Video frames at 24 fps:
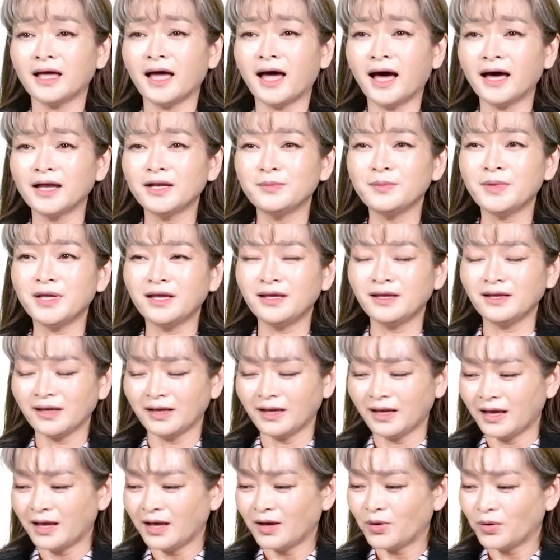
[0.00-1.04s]
Atomy,
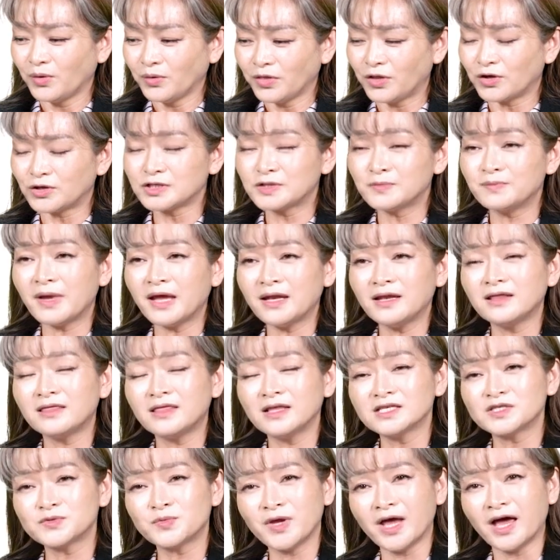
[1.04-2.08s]
there's many
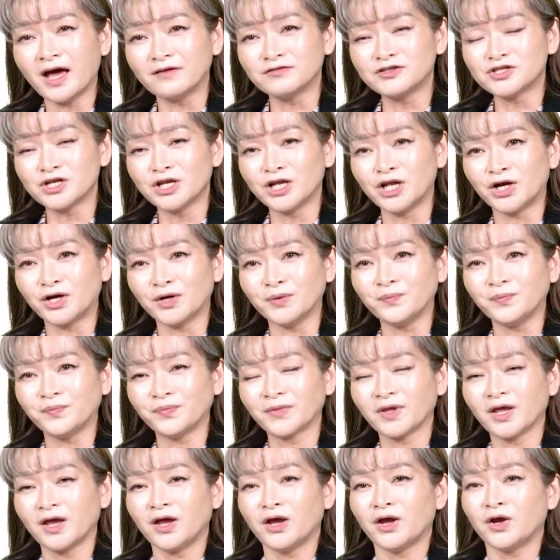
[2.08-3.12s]
things we have to learn.
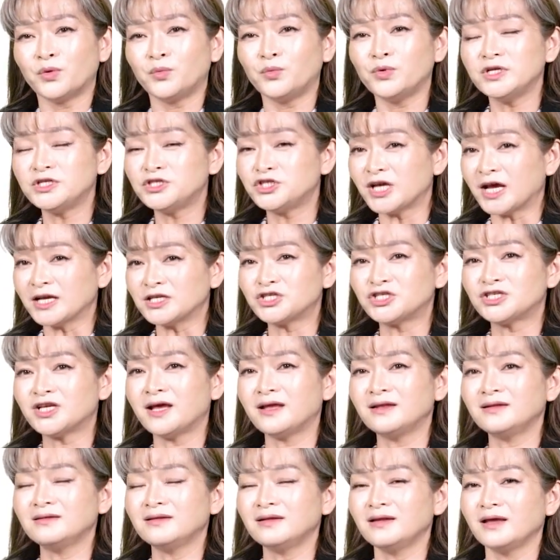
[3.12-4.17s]

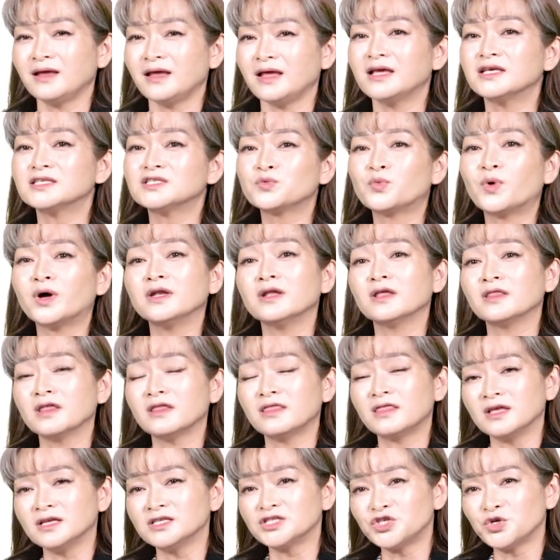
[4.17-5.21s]
Rejection is one of the
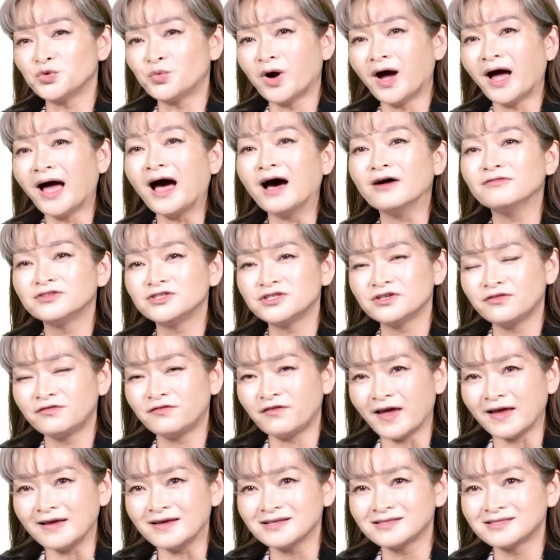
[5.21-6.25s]
things you will have to
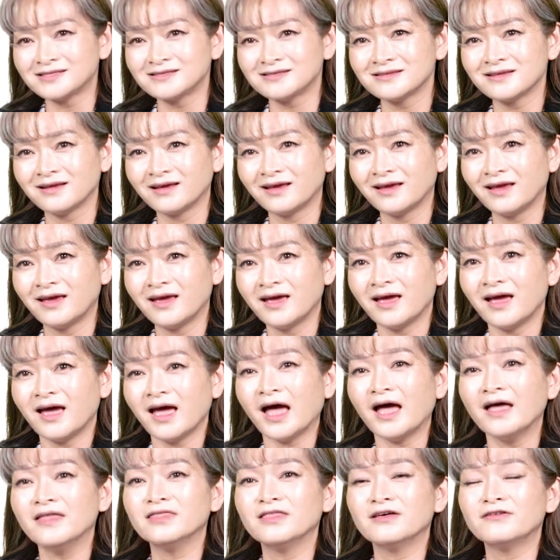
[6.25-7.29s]
face.
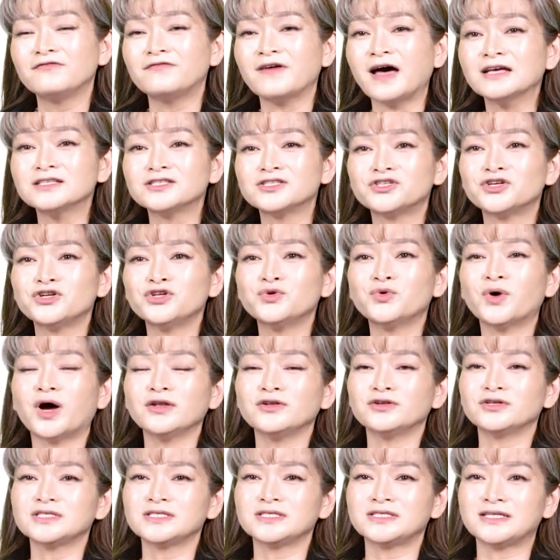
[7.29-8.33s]
And the faster you
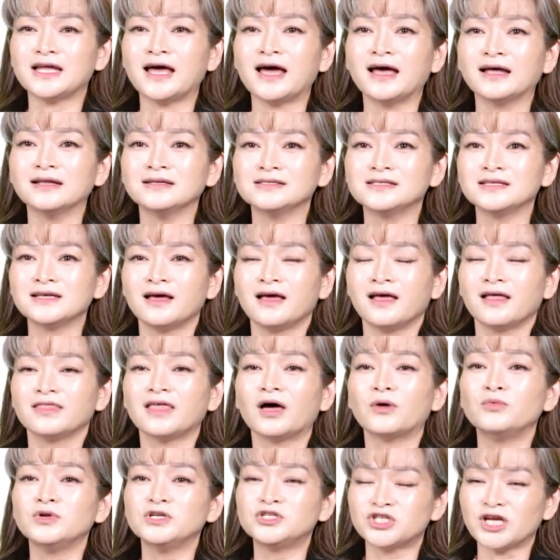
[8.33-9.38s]
understand
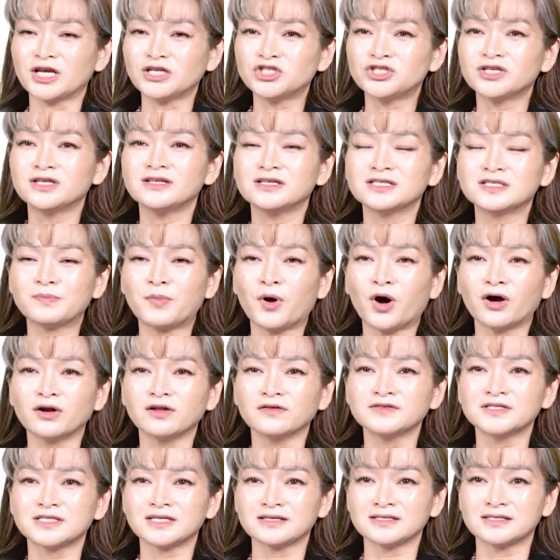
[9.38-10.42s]
that rejection is part
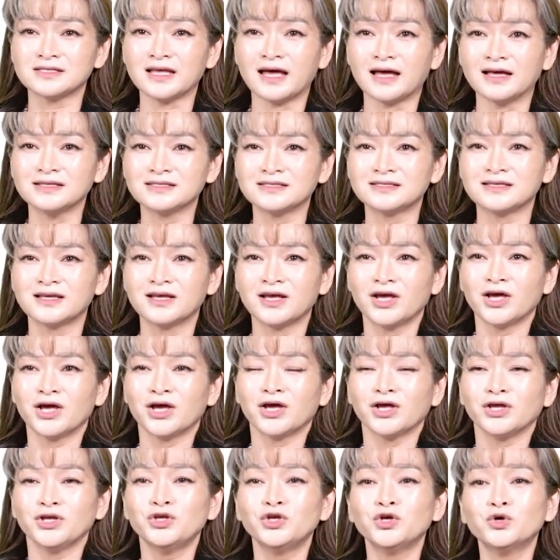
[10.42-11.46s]
of success,
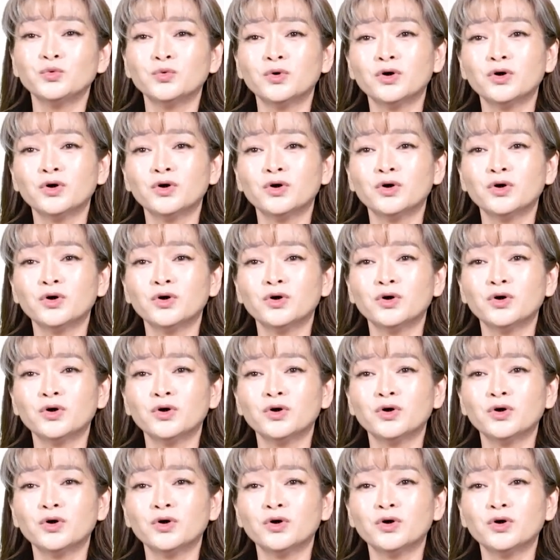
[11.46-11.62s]
you